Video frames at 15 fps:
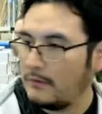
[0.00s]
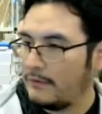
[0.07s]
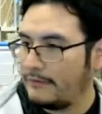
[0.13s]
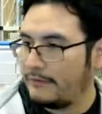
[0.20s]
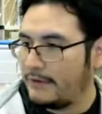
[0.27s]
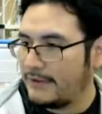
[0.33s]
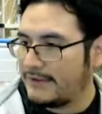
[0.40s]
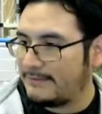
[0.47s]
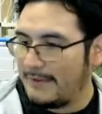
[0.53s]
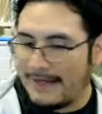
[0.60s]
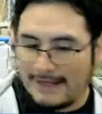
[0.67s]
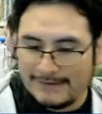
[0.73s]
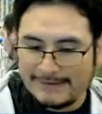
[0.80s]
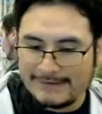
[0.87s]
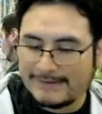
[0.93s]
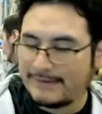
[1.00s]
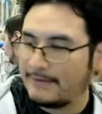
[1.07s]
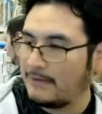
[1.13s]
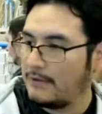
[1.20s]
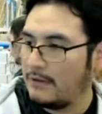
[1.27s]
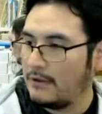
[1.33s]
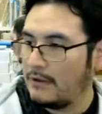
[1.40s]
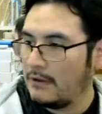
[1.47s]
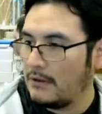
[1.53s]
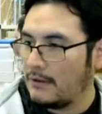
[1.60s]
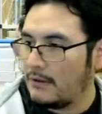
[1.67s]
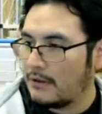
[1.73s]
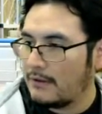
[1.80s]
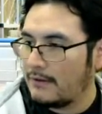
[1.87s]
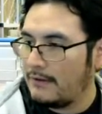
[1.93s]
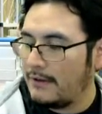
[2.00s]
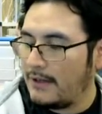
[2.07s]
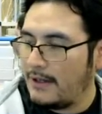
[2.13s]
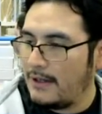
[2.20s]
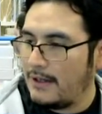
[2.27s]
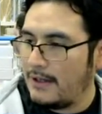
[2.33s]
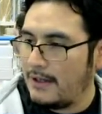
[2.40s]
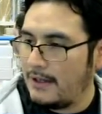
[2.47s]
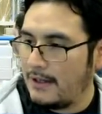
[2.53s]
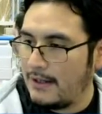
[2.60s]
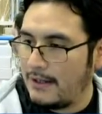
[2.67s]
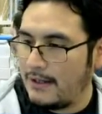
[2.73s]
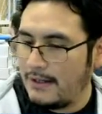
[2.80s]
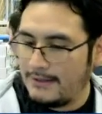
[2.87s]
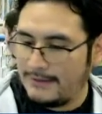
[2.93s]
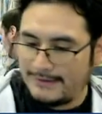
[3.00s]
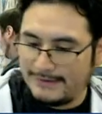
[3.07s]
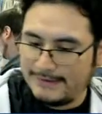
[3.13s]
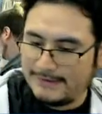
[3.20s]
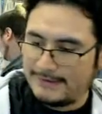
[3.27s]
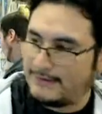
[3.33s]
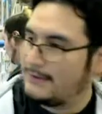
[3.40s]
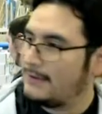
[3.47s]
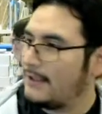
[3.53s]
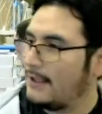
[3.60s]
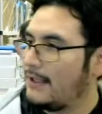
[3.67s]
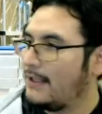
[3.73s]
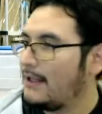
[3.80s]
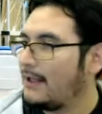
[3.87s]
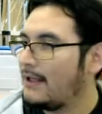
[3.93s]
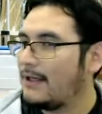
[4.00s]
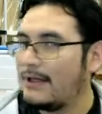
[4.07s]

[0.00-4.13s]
Three spots. Uh, this is the